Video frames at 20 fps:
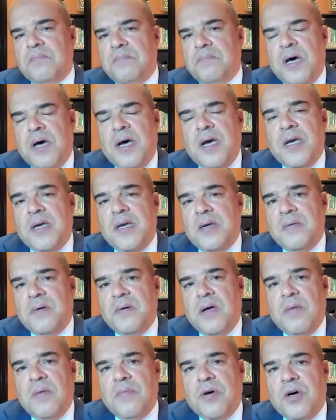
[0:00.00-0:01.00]
by,
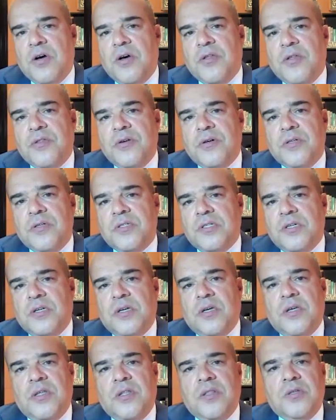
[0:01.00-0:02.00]
among others,
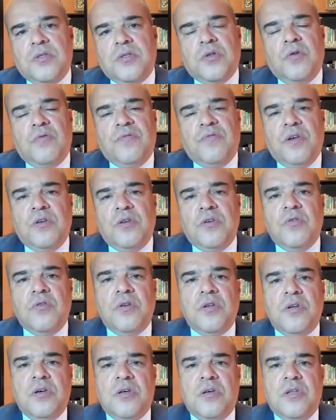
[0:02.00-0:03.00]
the Soviet
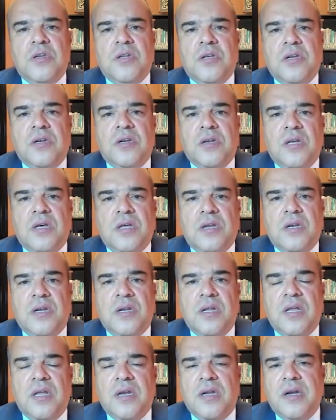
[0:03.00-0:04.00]
Union
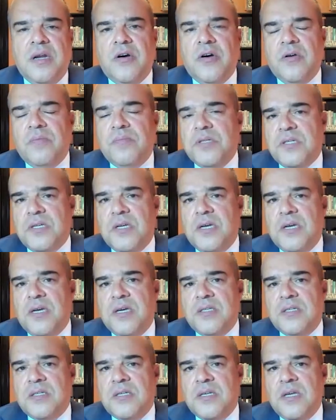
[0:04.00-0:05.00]
and Arab
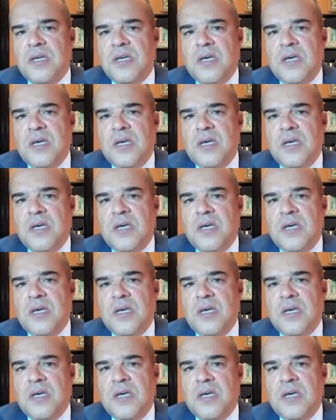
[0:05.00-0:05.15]
states,